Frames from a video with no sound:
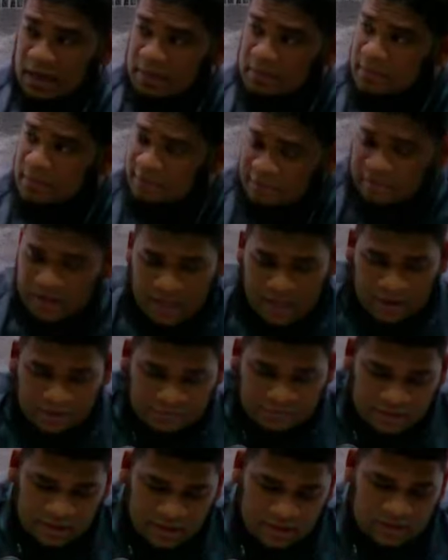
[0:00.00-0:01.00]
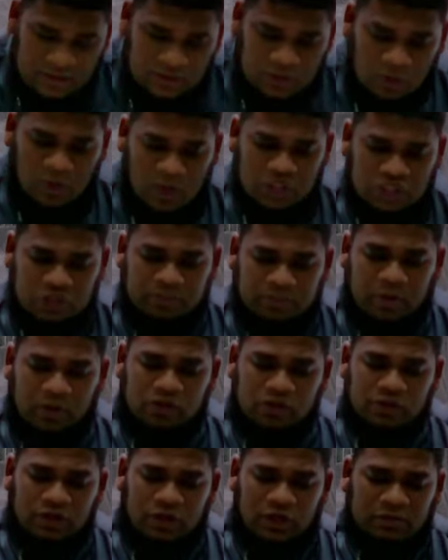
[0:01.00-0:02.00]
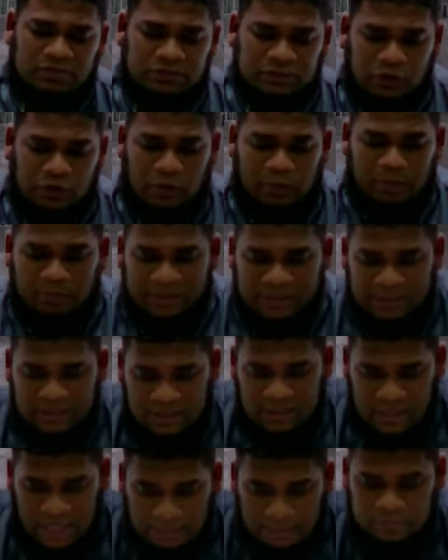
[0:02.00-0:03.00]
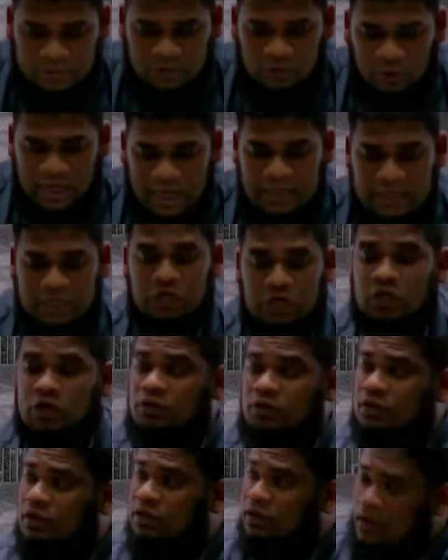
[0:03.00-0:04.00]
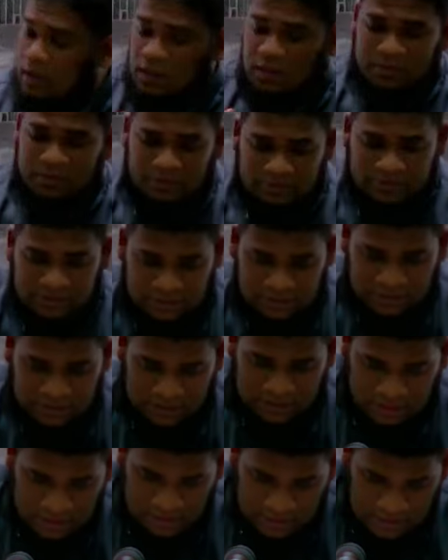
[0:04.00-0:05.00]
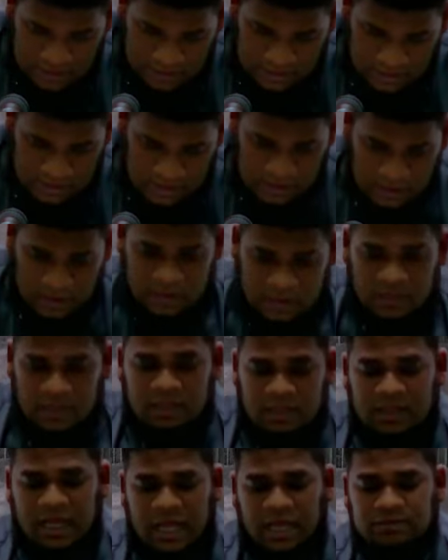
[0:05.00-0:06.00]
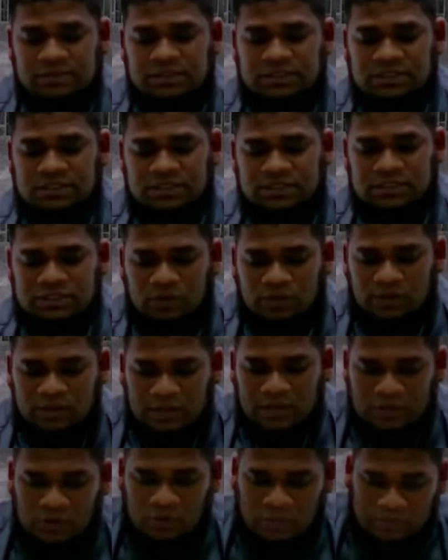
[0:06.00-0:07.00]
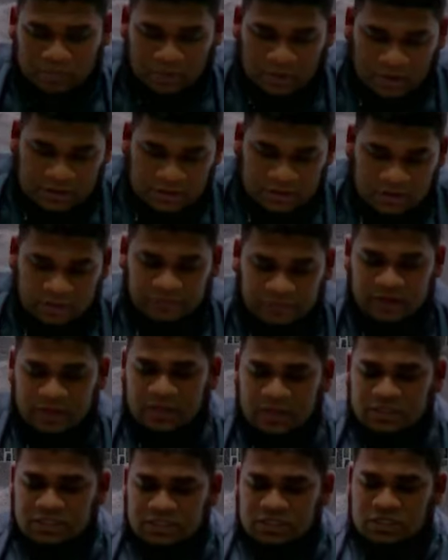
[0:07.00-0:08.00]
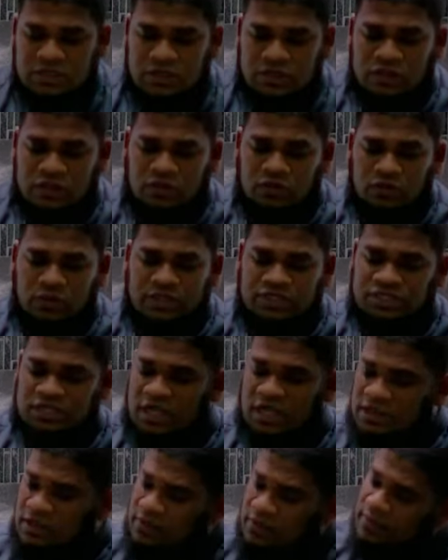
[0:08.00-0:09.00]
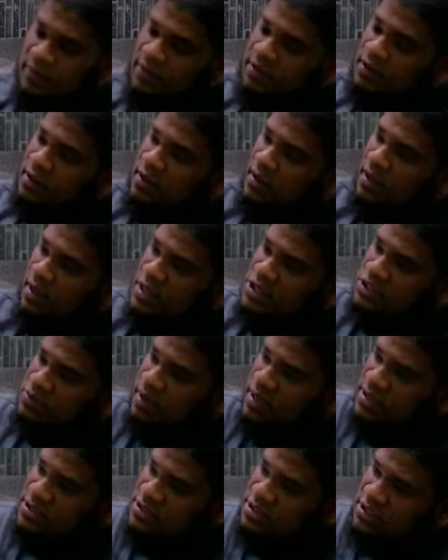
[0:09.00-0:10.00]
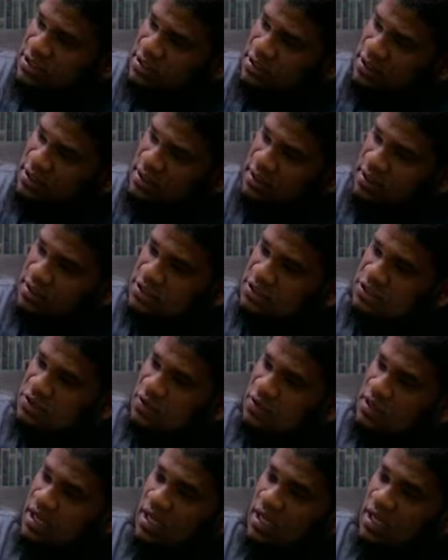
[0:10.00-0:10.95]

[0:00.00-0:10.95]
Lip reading: And number 5 is to wash both arms completely up to and including the elbows. 3 times. It is sunnah to pass the fingers through each other. As mentioned, the